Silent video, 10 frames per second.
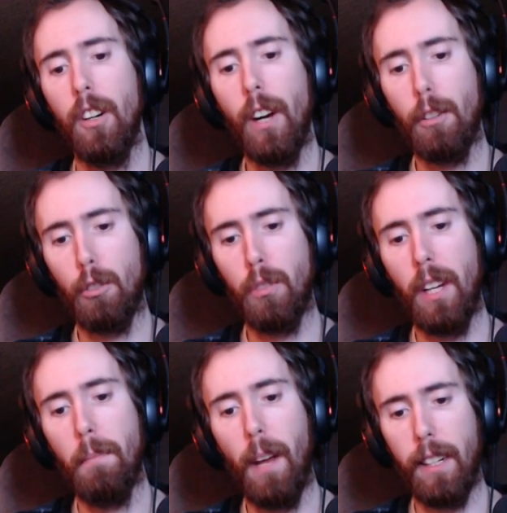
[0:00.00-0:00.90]
less
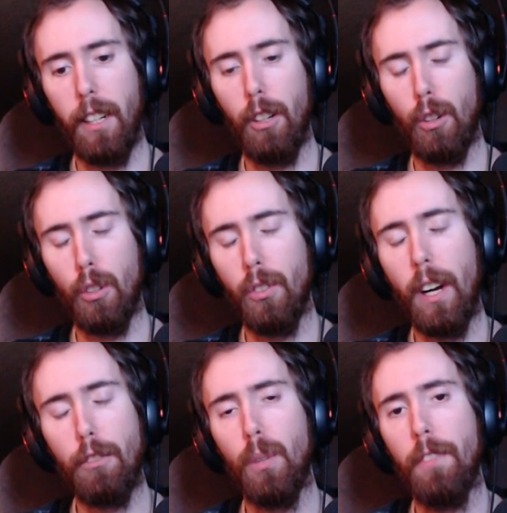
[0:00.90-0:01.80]
10-man guild or
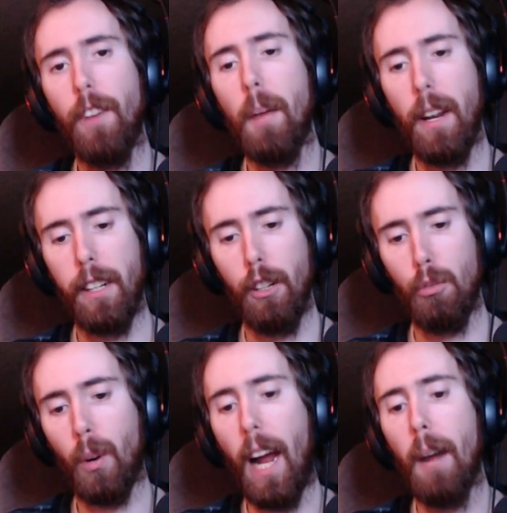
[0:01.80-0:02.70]
less 25-man
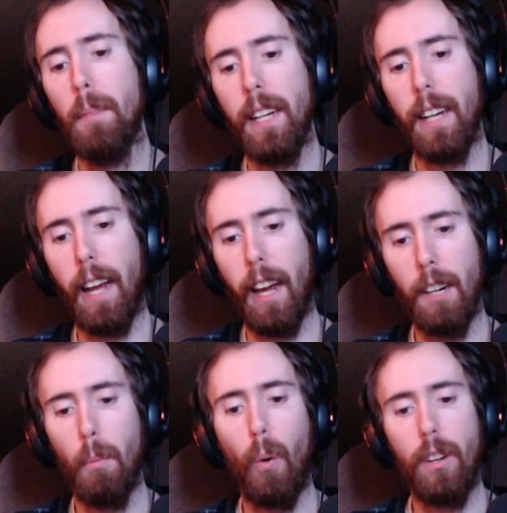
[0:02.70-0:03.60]
guilds were happening
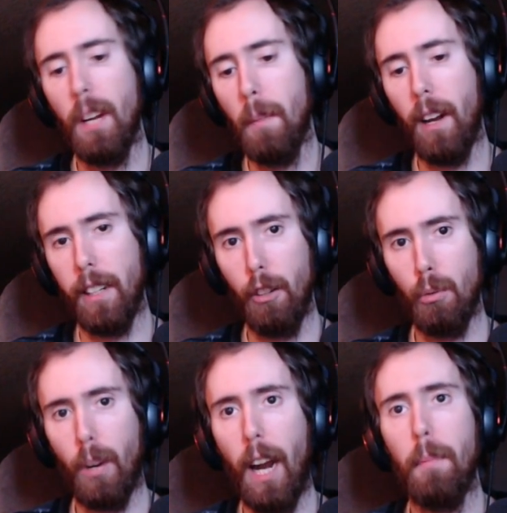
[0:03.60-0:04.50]
and more 10-man
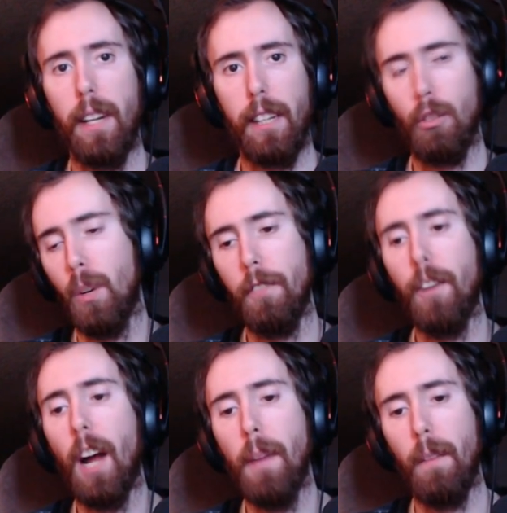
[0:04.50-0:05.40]
guilds were happening and
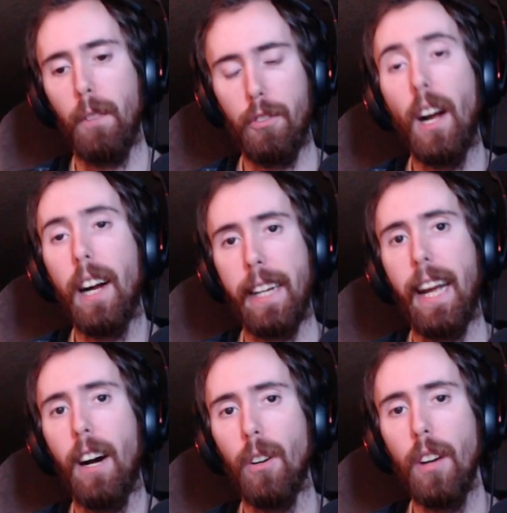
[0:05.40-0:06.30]
25-man was dying
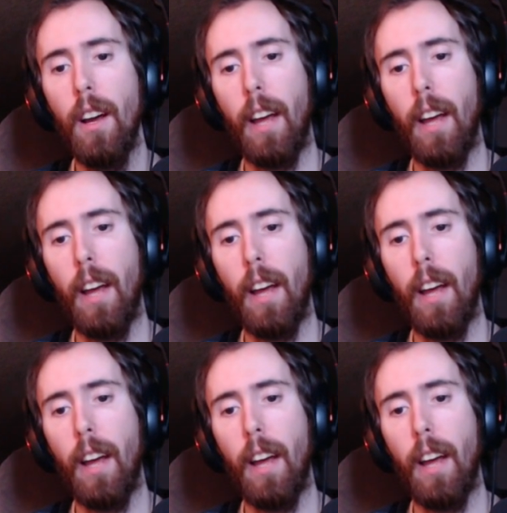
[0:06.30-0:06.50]
out.